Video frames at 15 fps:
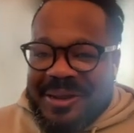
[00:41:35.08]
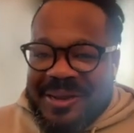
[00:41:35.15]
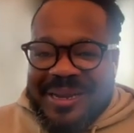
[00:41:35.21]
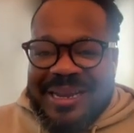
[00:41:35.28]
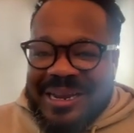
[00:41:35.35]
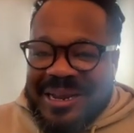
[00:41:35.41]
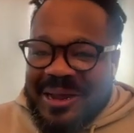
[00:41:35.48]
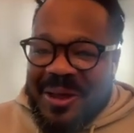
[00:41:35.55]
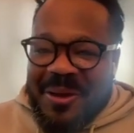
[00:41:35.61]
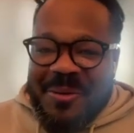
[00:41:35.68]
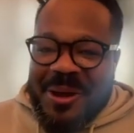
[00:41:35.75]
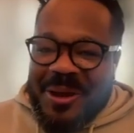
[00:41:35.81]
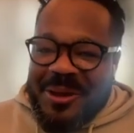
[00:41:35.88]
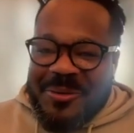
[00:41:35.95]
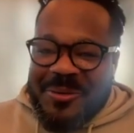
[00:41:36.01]

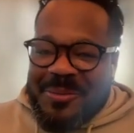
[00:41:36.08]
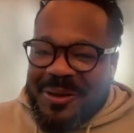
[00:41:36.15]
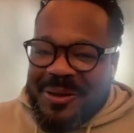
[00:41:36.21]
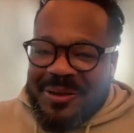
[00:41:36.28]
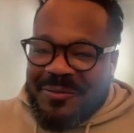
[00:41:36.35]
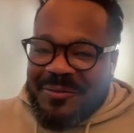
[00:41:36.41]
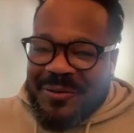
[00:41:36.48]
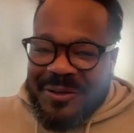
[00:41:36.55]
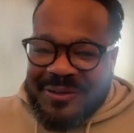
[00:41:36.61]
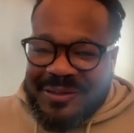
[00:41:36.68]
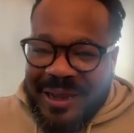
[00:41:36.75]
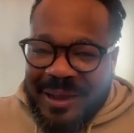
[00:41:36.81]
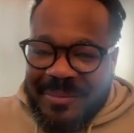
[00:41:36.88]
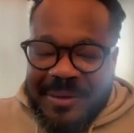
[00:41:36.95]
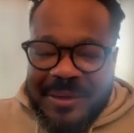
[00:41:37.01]
when you play your
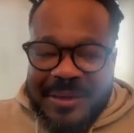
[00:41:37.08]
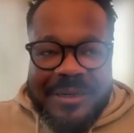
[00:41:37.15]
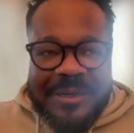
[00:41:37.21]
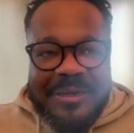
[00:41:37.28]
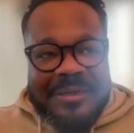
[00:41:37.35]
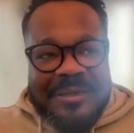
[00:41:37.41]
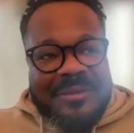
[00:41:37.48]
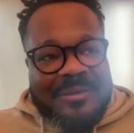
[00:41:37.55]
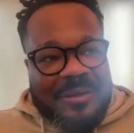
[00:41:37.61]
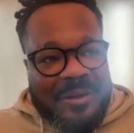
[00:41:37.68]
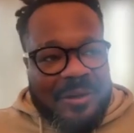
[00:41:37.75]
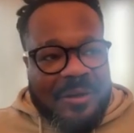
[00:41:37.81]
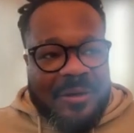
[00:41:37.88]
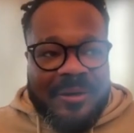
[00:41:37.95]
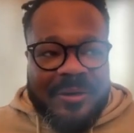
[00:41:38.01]
first cap.
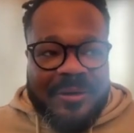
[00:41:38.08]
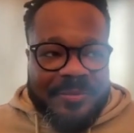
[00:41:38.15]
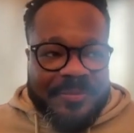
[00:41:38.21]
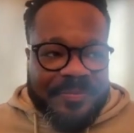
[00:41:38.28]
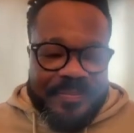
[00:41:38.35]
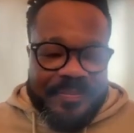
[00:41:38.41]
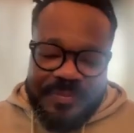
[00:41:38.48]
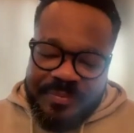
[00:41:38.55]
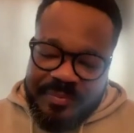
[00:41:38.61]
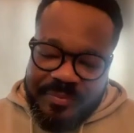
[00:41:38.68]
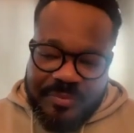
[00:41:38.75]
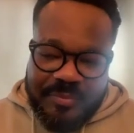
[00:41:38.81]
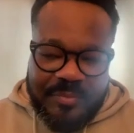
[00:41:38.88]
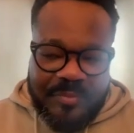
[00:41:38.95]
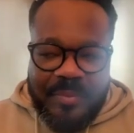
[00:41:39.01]
So um,
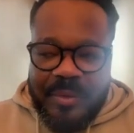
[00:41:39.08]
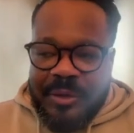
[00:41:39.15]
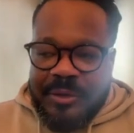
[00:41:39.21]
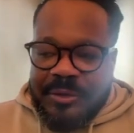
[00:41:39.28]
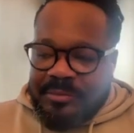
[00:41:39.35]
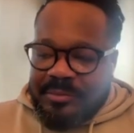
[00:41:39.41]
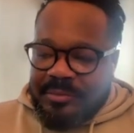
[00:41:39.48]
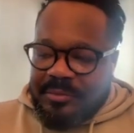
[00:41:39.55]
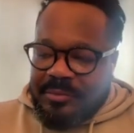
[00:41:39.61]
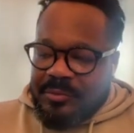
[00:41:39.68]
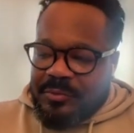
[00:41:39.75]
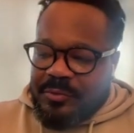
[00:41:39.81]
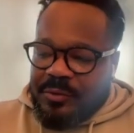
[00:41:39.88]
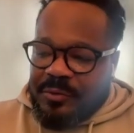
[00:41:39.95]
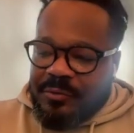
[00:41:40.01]

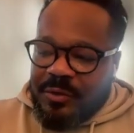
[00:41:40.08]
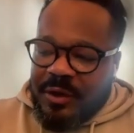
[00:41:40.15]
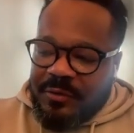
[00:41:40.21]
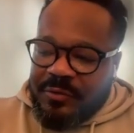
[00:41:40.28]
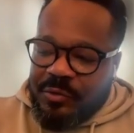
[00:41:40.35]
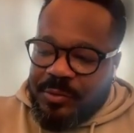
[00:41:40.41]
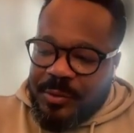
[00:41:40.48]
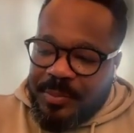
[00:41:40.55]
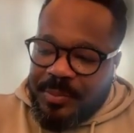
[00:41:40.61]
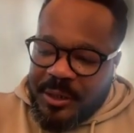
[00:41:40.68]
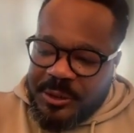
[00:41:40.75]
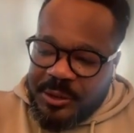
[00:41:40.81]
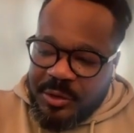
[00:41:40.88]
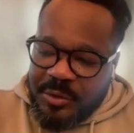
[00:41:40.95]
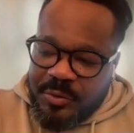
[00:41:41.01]
we, we have to be
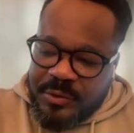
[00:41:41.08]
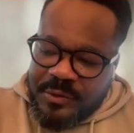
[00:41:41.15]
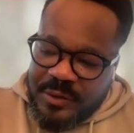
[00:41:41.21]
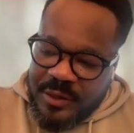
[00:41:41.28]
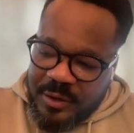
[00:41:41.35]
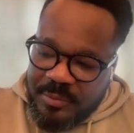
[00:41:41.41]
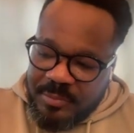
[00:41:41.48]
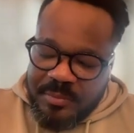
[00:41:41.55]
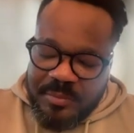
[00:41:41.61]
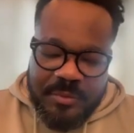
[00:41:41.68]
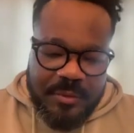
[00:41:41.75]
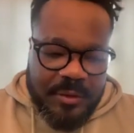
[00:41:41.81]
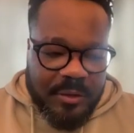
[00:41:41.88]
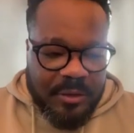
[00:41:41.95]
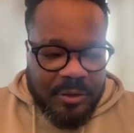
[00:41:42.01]
patient with
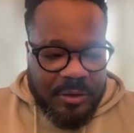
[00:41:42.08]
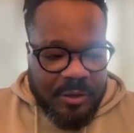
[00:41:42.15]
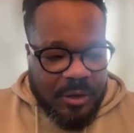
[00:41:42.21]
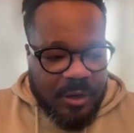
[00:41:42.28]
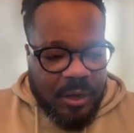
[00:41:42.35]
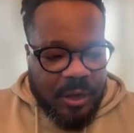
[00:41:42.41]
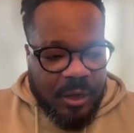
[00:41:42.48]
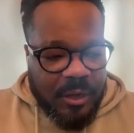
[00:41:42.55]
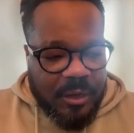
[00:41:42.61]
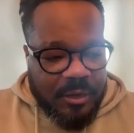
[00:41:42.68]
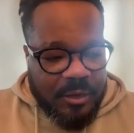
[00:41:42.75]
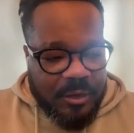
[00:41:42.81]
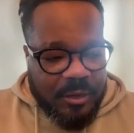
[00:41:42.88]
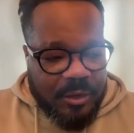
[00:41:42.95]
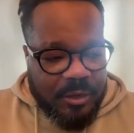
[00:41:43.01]
him
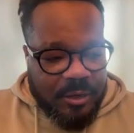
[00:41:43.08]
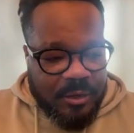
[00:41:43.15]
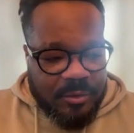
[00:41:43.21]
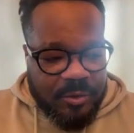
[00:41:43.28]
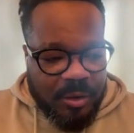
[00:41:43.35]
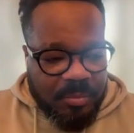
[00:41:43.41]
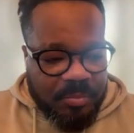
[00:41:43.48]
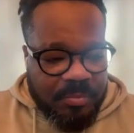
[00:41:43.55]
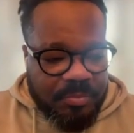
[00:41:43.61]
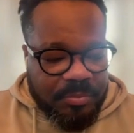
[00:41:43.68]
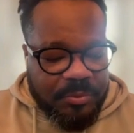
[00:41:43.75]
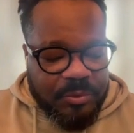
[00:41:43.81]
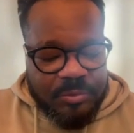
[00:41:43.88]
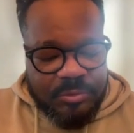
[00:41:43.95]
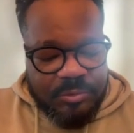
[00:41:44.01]
and uh,
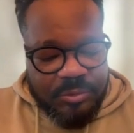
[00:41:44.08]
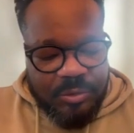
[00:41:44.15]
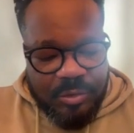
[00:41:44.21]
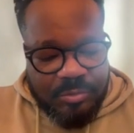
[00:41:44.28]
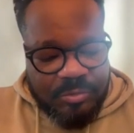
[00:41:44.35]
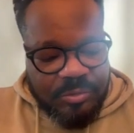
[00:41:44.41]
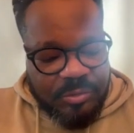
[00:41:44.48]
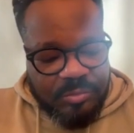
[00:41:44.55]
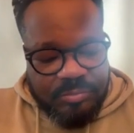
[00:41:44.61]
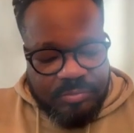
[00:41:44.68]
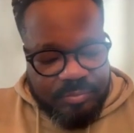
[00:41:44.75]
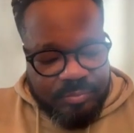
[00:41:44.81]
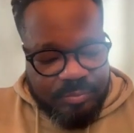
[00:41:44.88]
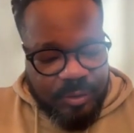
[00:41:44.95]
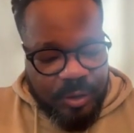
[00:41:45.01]
don't don't
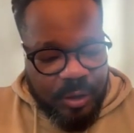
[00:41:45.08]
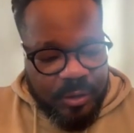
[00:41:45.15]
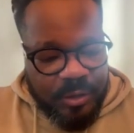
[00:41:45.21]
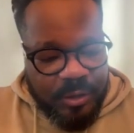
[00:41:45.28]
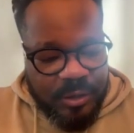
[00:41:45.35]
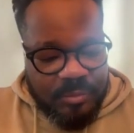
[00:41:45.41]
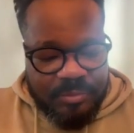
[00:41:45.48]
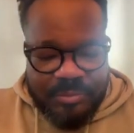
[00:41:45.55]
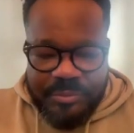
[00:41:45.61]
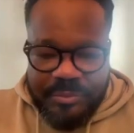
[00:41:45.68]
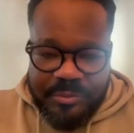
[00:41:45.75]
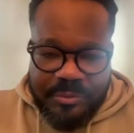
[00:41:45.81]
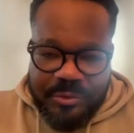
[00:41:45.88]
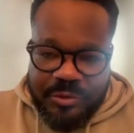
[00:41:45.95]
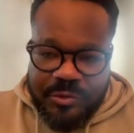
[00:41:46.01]
burn
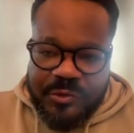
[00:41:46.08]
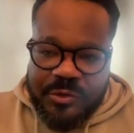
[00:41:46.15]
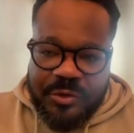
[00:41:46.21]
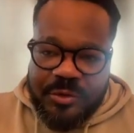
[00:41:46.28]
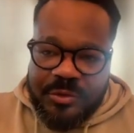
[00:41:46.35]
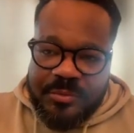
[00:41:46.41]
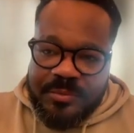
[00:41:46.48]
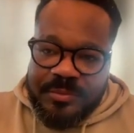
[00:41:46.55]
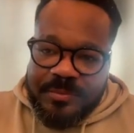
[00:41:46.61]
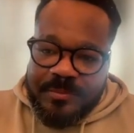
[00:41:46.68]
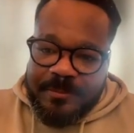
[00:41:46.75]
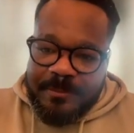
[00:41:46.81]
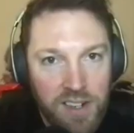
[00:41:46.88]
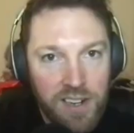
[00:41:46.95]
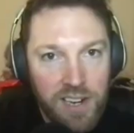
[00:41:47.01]
him too soon.
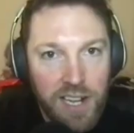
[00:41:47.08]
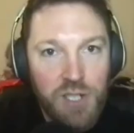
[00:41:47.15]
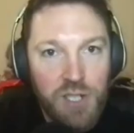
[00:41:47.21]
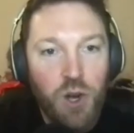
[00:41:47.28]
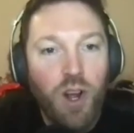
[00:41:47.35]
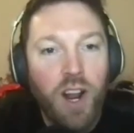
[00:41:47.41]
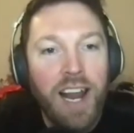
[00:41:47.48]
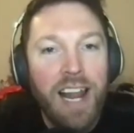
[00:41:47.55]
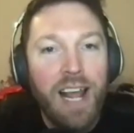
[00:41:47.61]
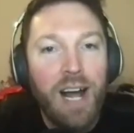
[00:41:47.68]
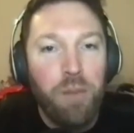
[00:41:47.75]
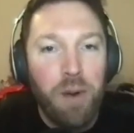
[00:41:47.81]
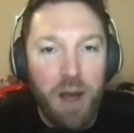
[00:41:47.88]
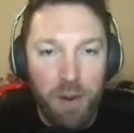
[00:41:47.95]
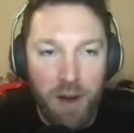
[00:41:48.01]
Let's talk a
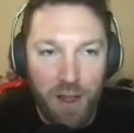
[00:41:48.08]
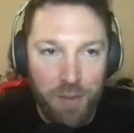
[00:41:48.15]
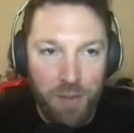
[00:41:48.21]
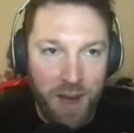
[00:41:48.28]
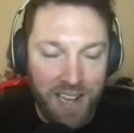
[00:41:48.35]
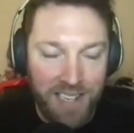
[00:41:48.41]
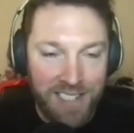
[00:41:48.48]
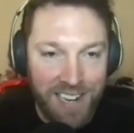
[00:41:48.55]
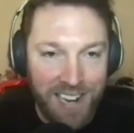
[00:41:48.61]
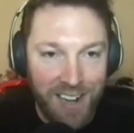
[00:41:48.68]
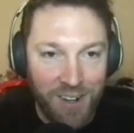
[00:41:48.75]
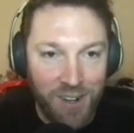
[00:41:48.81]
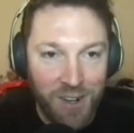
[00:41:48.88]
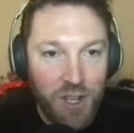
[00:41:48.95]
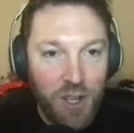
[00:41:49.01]
little bit about the past now.